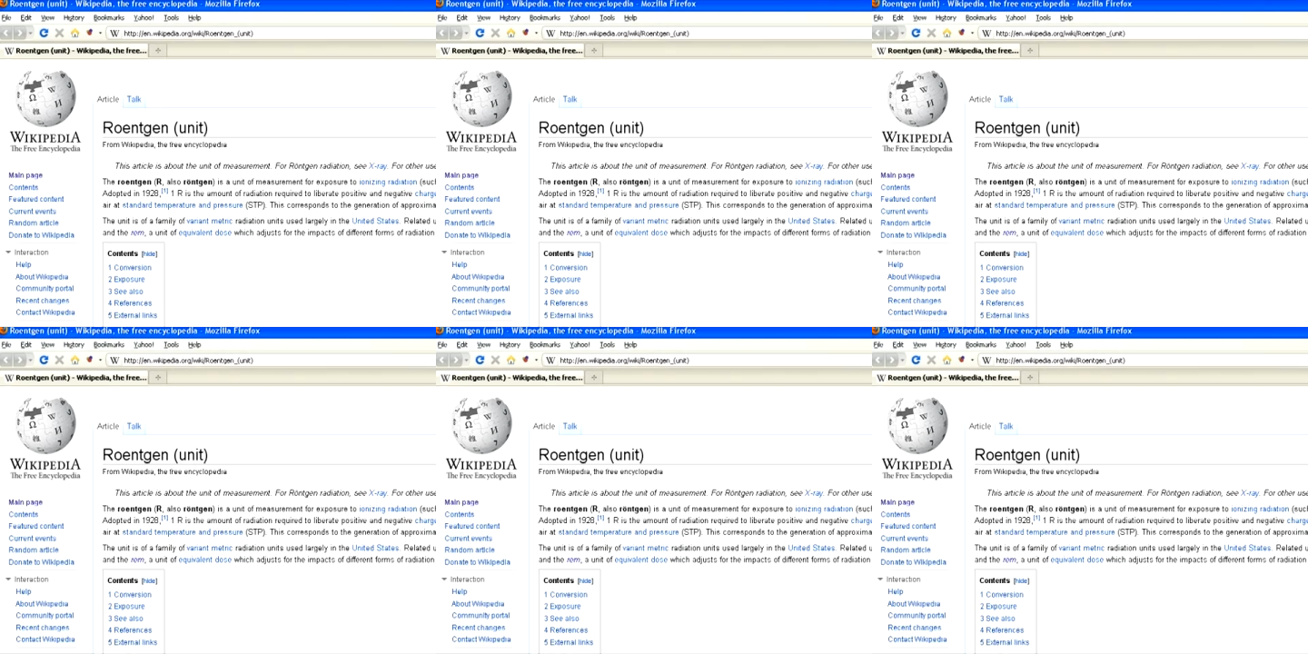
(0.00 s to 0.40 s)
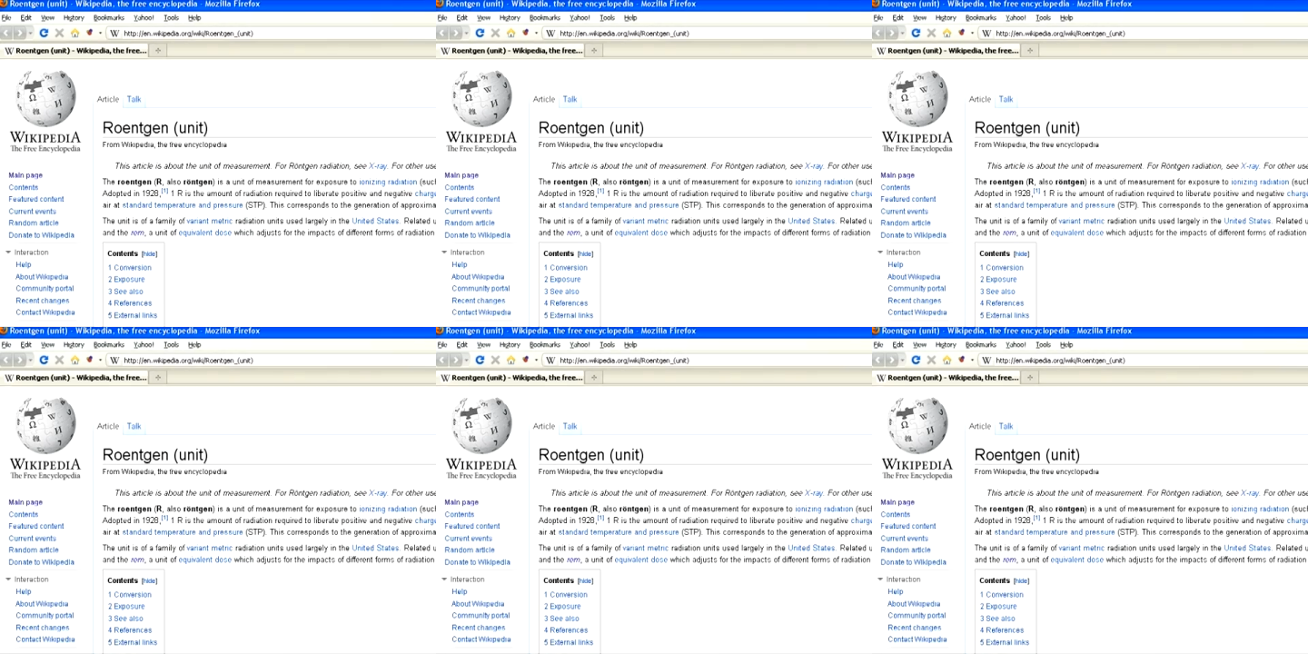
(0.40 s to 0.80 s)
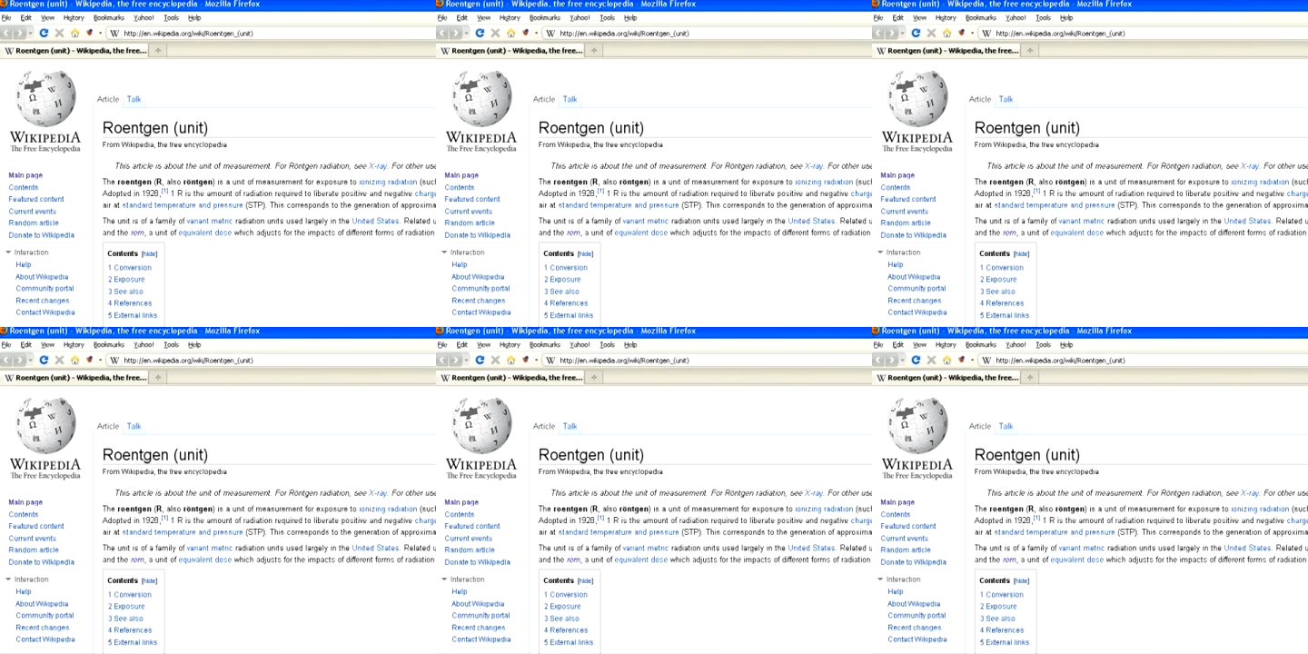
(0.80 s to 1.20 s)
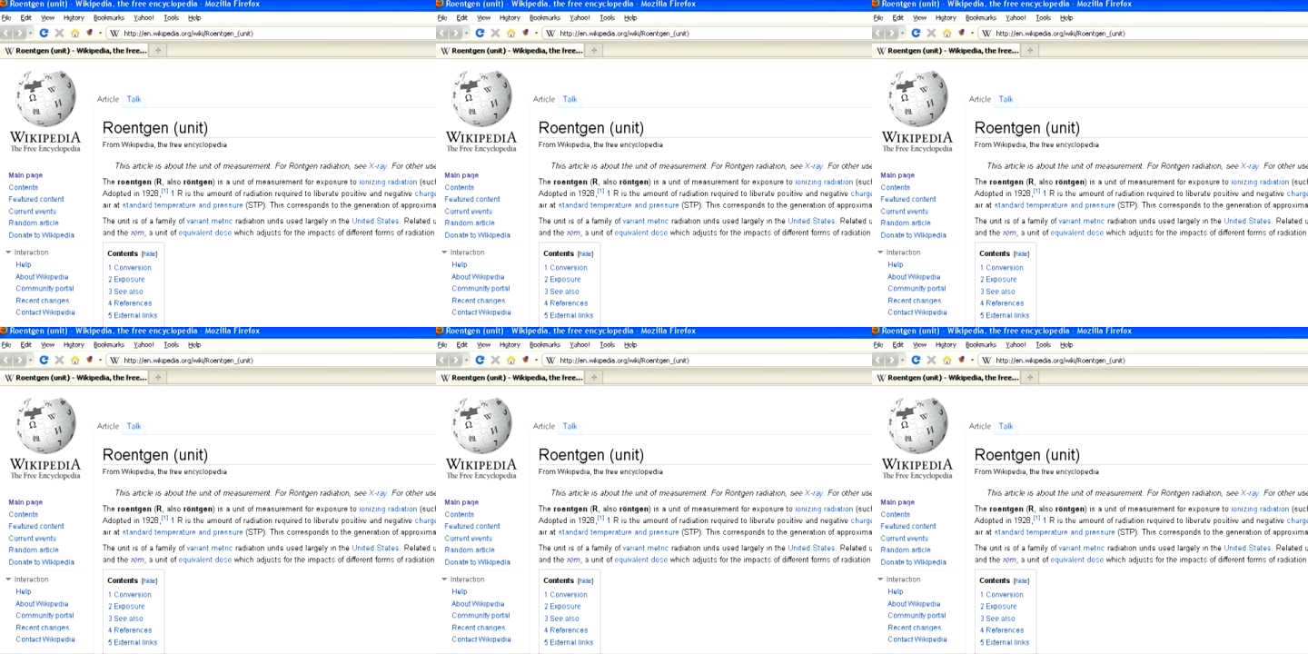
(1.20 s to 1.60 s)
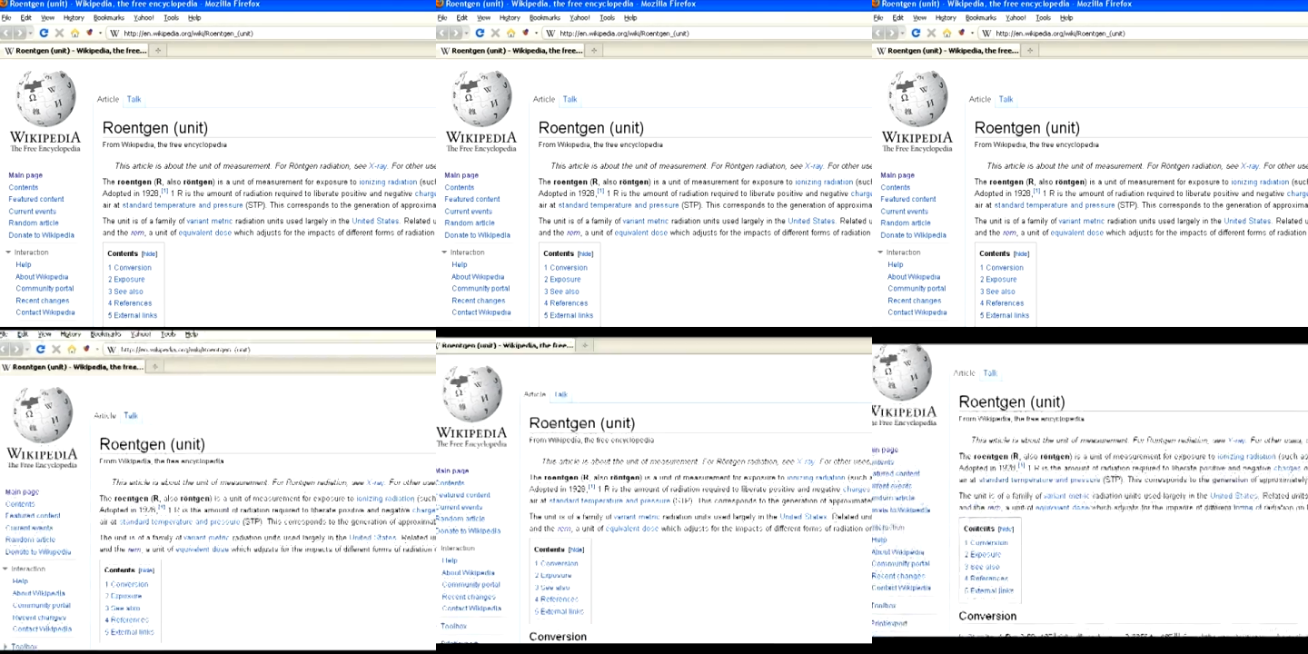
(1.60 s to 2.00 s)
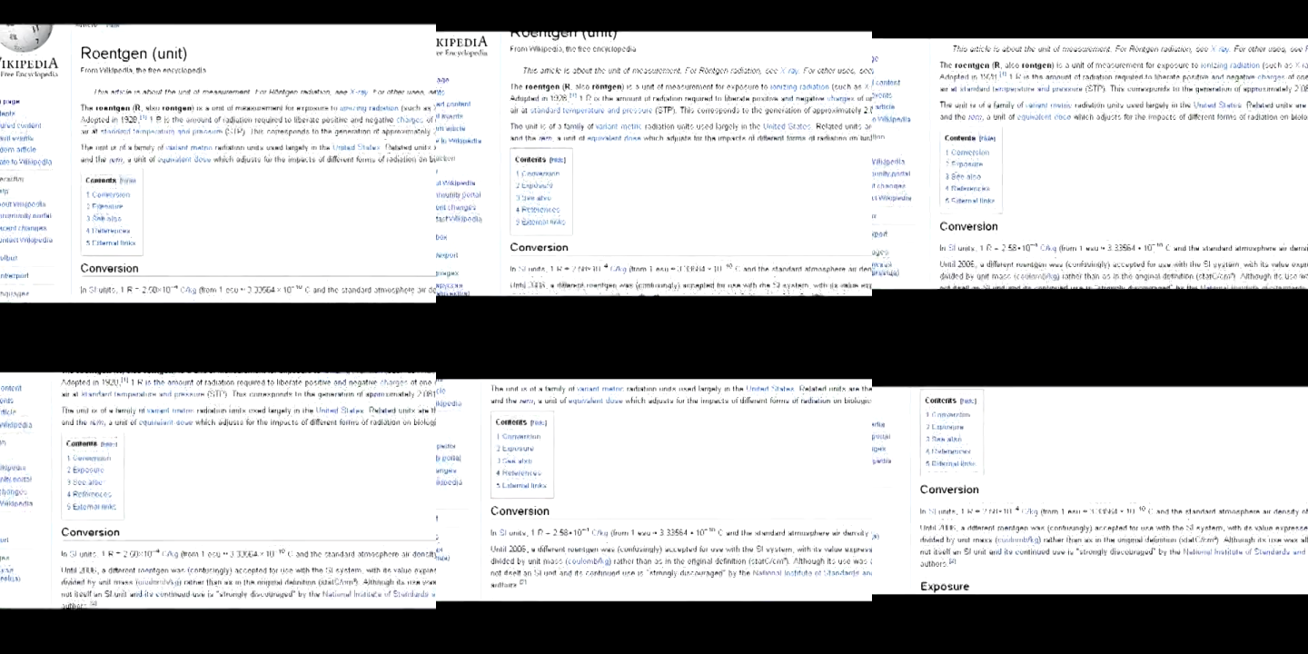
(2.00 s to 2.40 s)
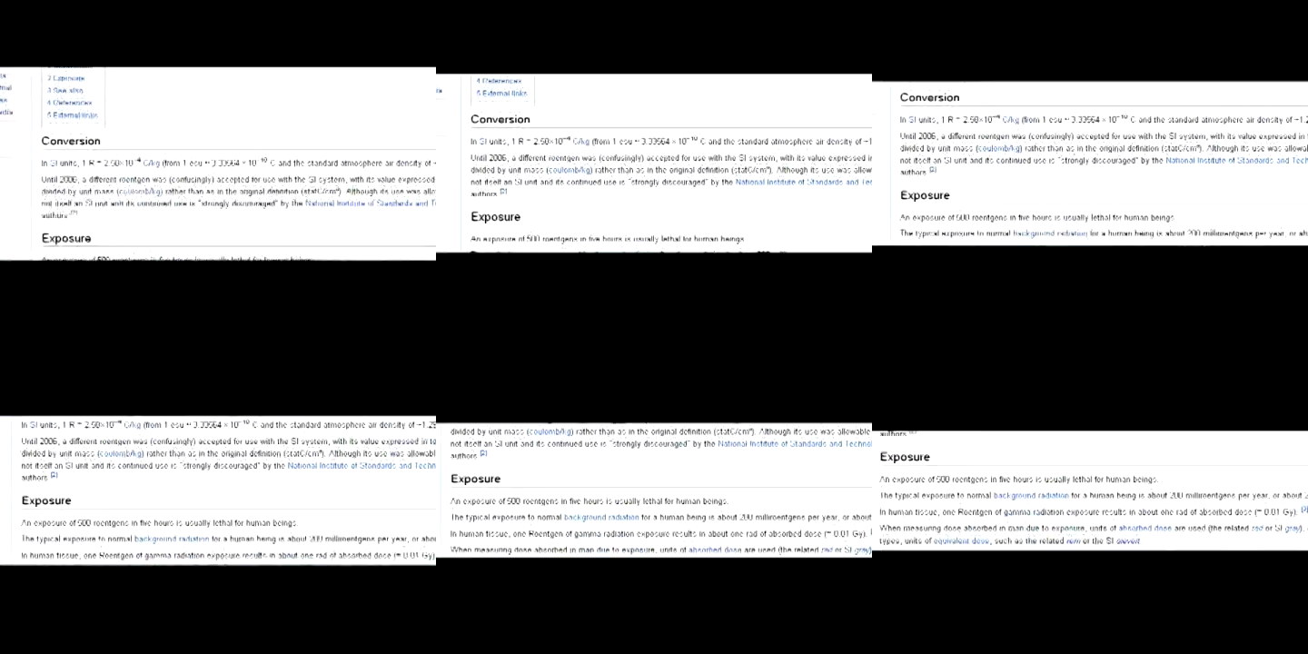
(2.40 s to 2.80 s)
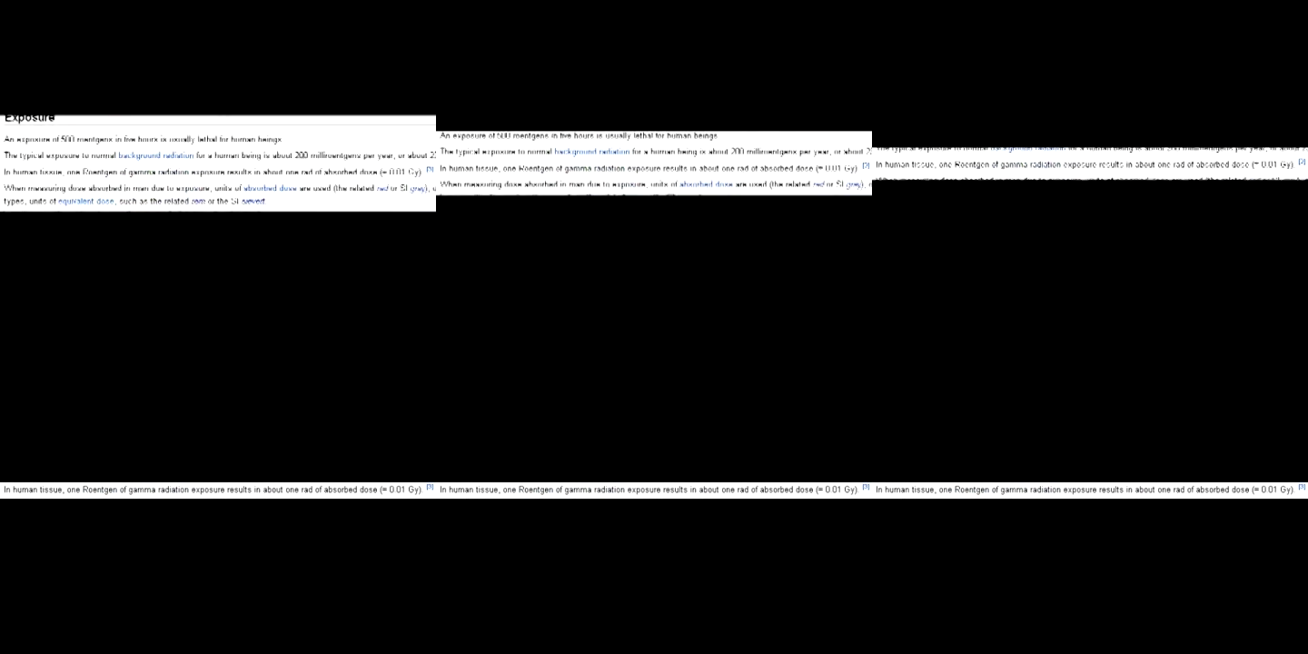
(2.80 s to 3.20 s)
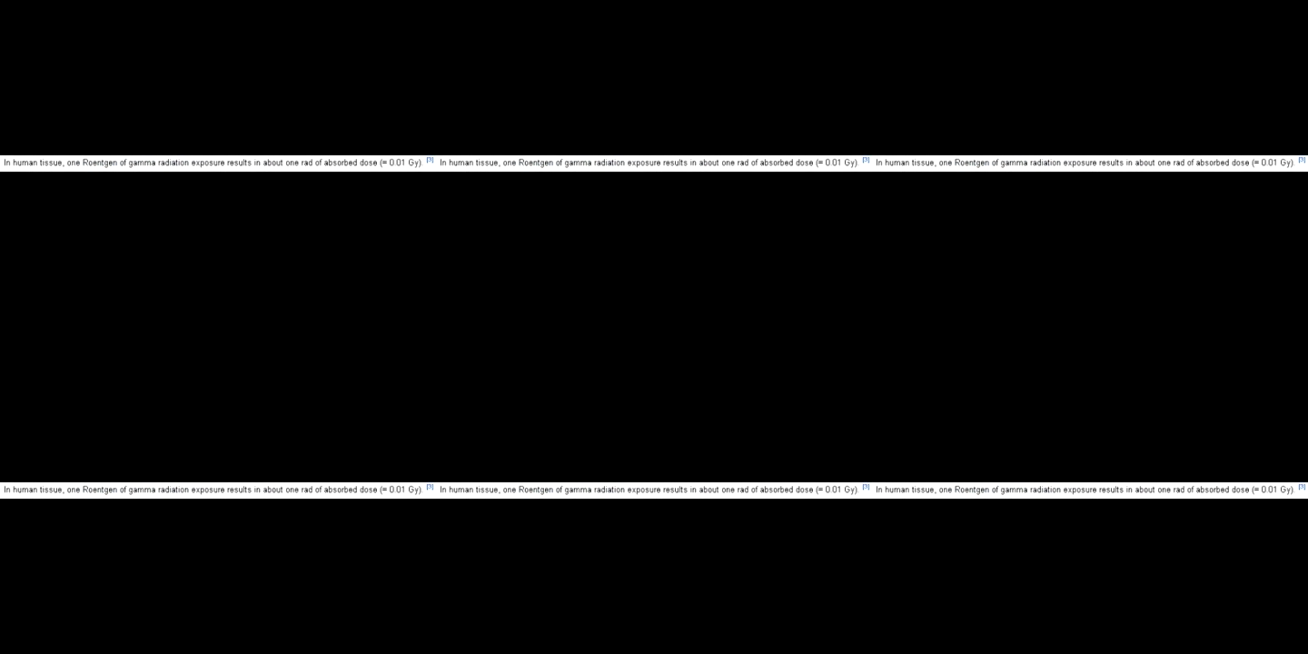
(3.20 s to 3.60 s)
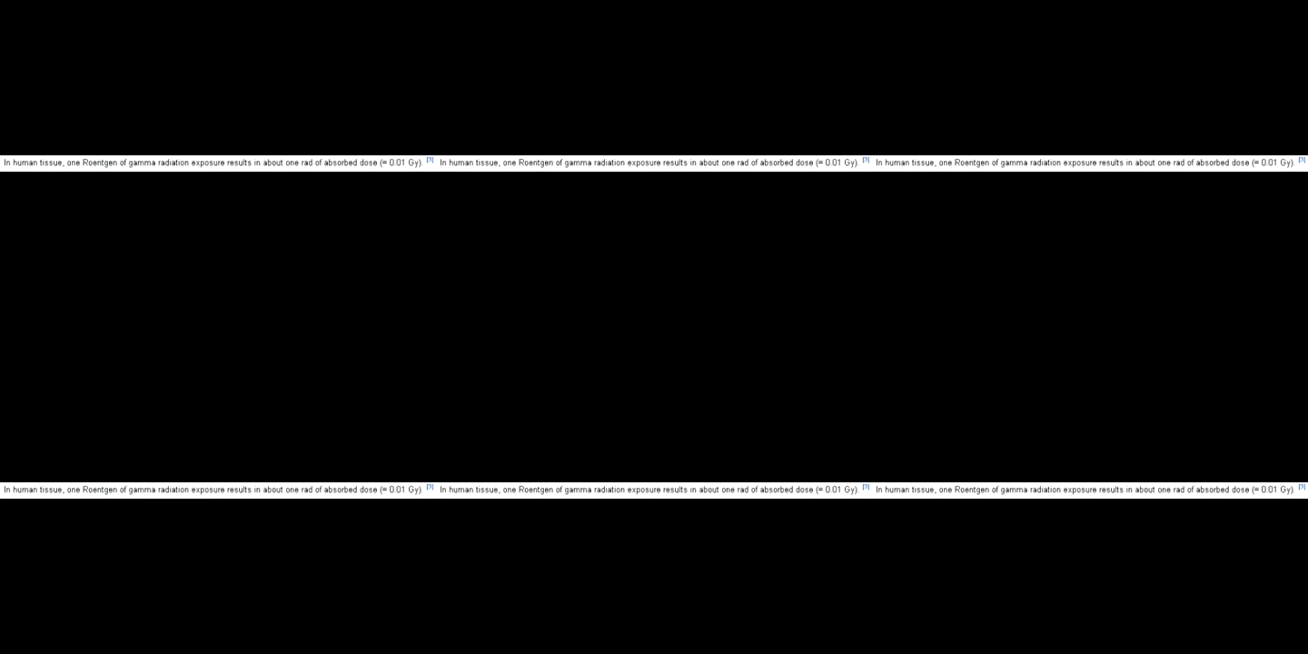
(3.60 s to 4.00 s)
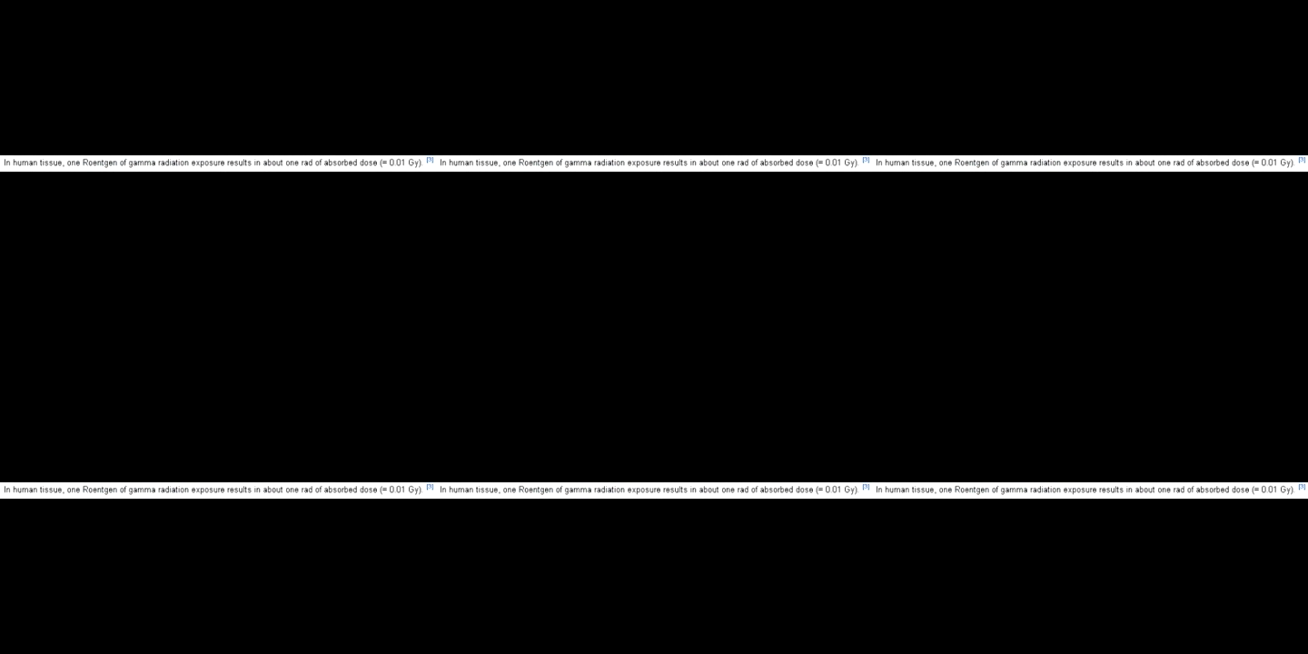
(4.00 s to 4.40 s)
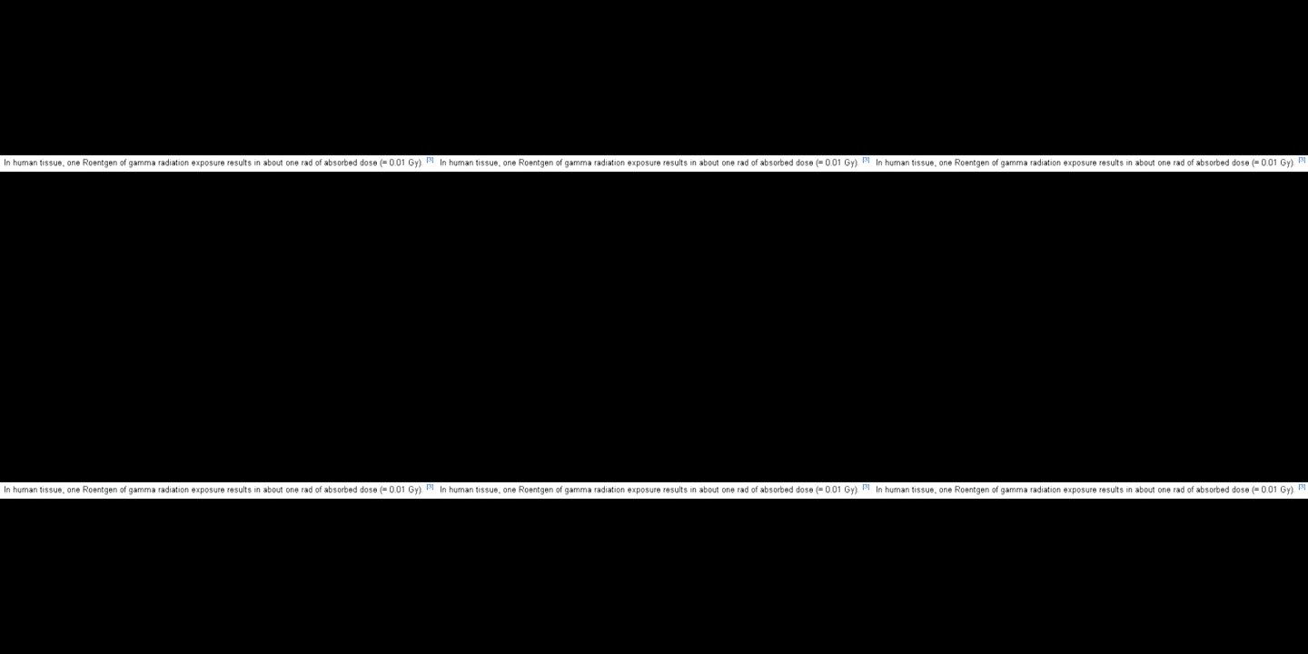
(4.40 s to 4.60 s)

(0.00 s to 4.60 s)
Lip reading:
(no speaker visible)